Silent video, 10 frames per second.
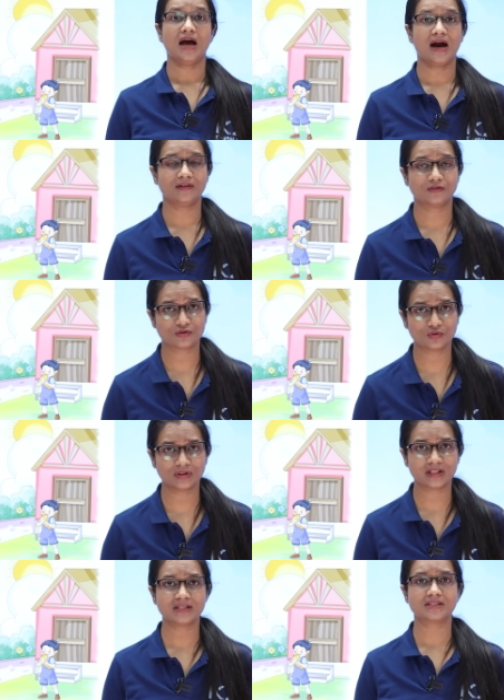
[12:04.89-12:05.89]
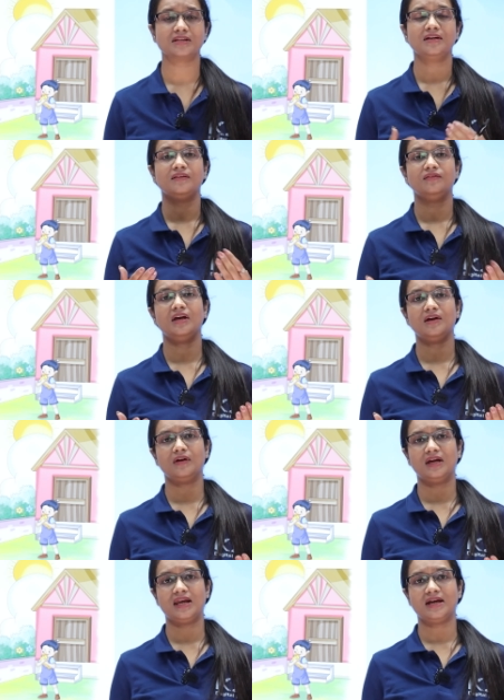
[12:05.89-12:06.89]
And through this, they
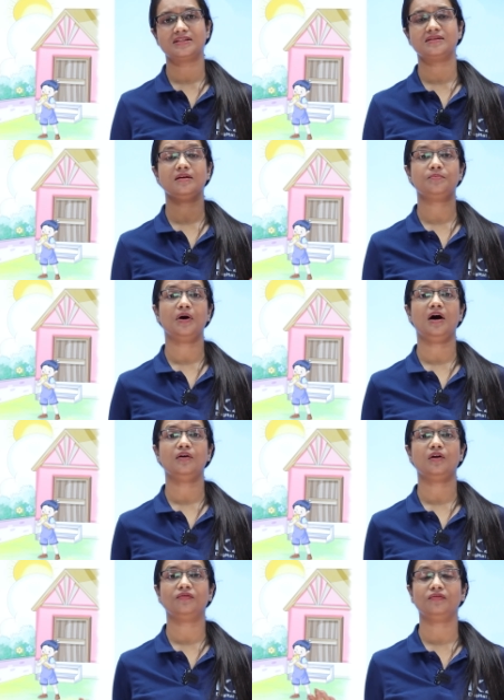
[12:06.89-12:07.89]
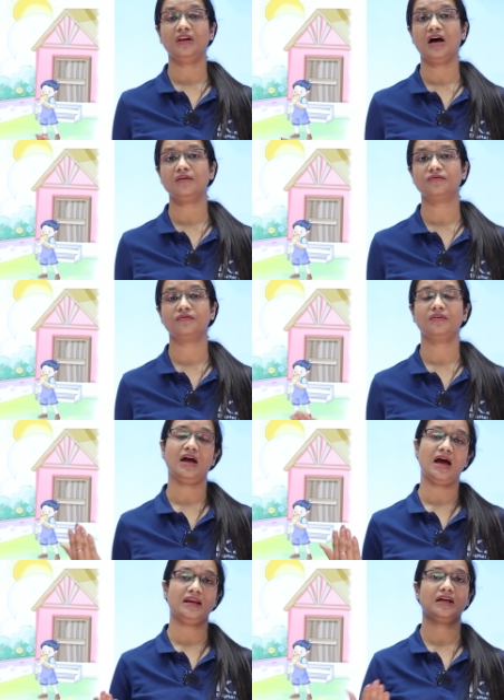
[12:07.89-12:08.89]
realized the power of love
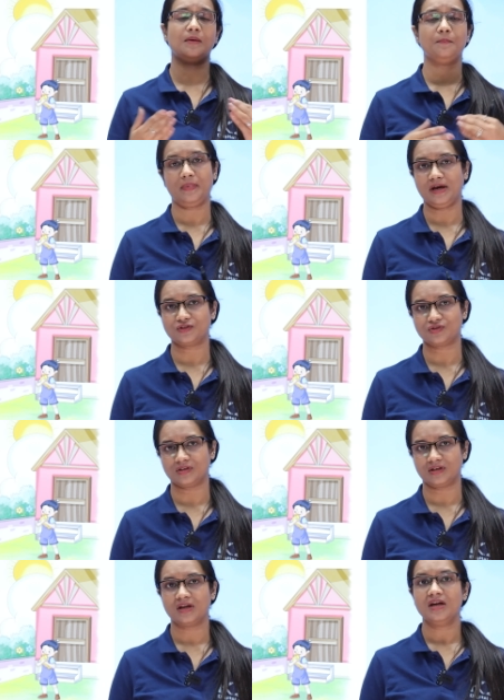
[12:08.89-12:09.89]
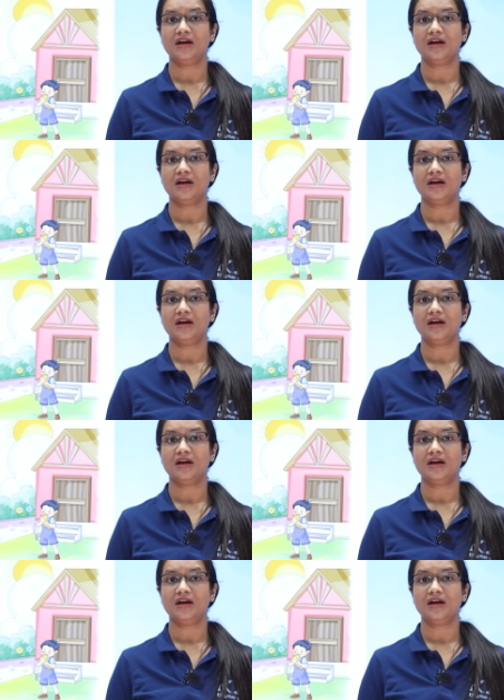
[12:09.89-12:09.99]
and compassion.